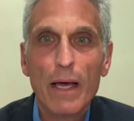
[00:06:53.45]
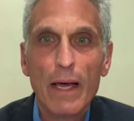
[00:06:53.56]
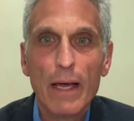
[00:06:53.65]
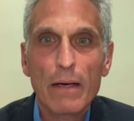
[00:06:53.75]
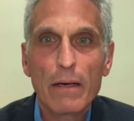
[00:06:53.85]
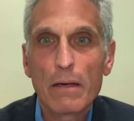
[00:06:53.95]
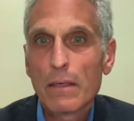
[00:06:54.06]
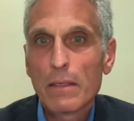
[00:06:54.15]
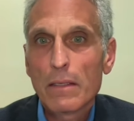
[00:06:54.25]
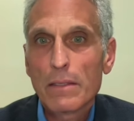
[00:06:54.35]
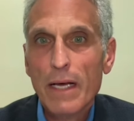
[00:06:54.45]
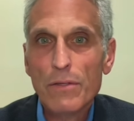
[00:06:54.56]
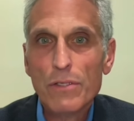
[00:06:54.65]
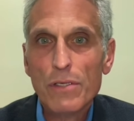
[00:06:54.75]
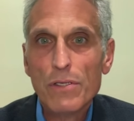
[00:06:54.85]
and
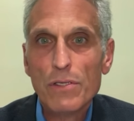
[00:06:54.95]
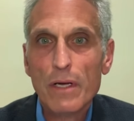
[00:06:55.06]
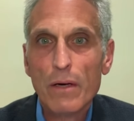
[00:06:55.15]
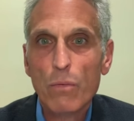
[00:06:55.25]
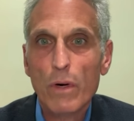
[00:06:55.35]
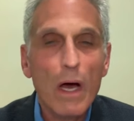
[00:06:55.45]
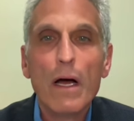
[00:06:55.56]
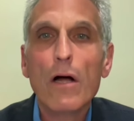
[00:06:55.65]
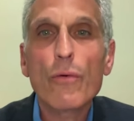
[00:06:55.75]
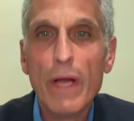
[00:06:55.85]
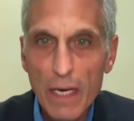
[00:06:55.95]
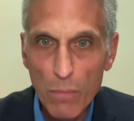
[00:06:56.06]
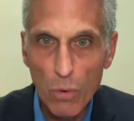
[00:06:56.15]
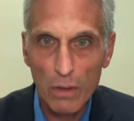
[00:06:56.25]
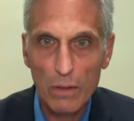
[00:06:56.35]
tells us that we're not hungry
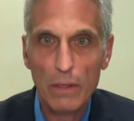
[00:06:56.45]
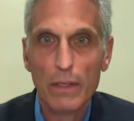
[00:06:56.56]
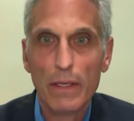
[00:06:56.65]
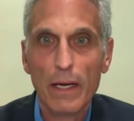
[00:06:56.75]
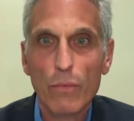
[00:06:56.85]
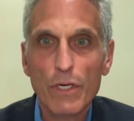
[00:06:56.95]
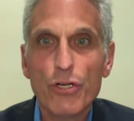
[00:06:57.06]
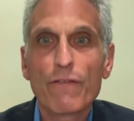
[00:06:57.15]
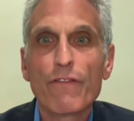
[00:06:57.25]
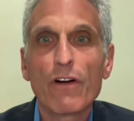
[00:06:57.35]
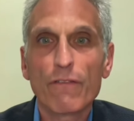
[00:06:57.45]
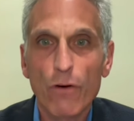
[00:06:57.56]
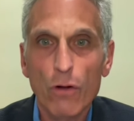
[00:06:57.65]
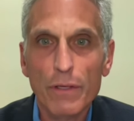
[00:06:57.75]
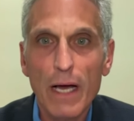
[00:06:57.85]
anymore, that we should feel
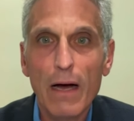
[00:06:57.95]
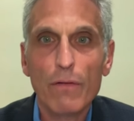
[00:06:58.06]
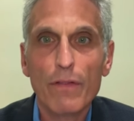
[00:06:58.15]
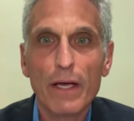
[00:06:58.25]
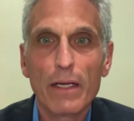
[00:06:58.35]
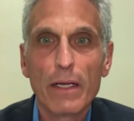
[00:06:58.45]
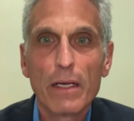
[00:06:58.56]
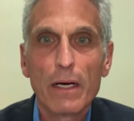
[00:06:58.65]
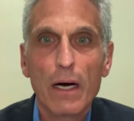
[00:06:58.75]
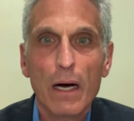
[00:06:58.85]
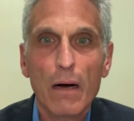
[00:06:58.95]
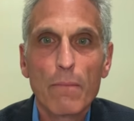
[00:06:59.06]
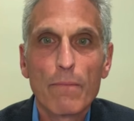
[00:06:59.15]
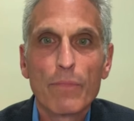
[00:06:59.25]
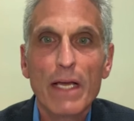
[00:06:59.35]
full now, that
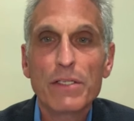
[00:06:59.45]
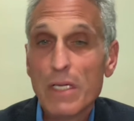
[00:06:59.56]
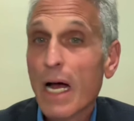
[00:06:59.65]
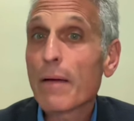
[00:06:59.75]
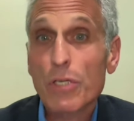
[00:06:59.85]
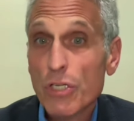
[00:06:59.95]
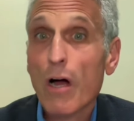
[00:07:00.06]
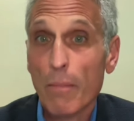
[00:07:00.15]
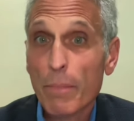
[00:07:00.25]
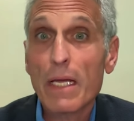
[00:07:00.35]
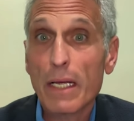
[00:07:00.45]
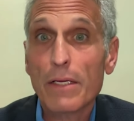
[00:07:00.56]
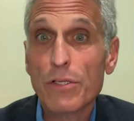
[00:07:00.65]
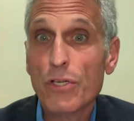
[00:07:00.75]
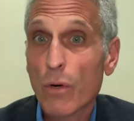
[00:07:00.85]
um, it's time to stop
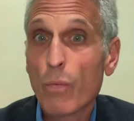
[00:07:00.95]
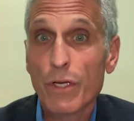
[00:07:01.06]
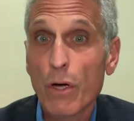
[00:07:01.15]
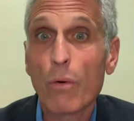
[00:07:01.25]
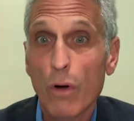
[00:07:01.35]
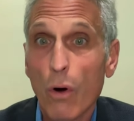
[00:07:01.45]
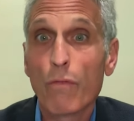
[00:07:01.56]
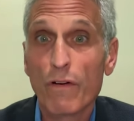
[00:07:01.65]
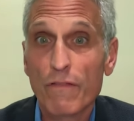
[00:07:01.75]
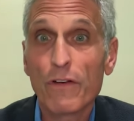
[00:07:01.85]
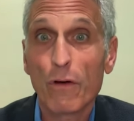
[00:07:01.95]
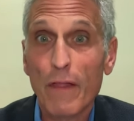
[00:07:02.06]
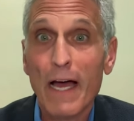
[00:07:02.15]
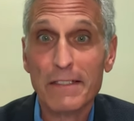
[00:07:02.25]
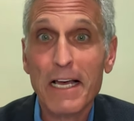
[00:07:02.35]
eating so that we don't
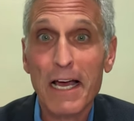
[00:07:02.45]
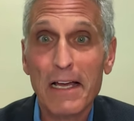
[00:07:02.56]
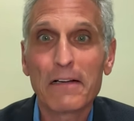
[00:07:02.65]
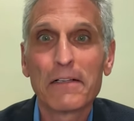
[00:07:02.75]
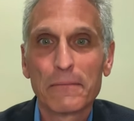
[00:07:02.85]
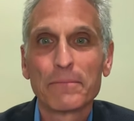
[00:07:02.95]
overfill that tank.